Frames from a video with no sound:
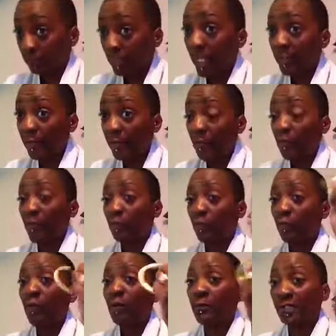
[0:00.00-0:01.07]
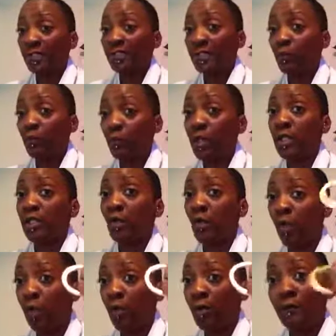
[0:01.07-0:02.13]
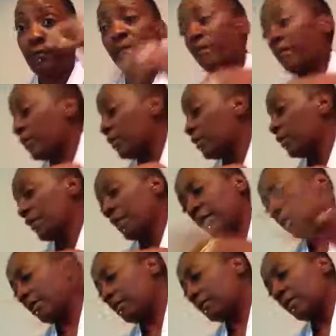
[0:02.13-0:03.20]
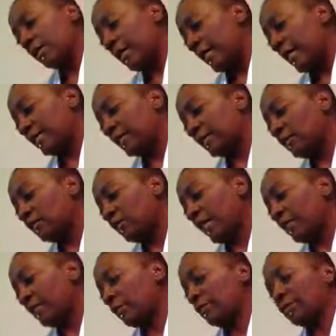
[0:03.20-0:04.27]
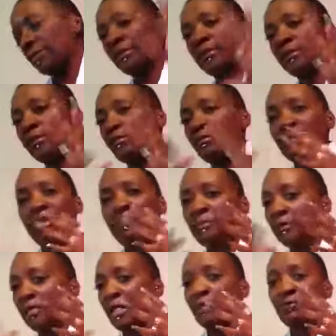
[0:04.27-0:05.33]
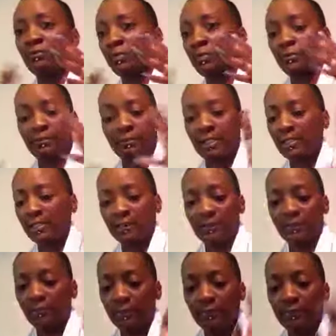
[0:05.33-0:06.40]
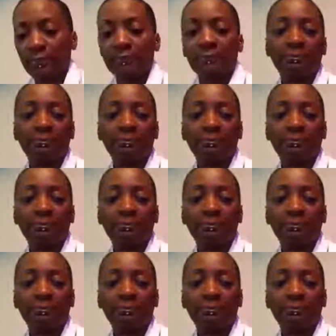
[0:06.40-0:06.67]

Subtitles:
I know I'm weird. Or I'm going to take one off. I know. I just don't like those certain numbers. I don't do. I just don't do them.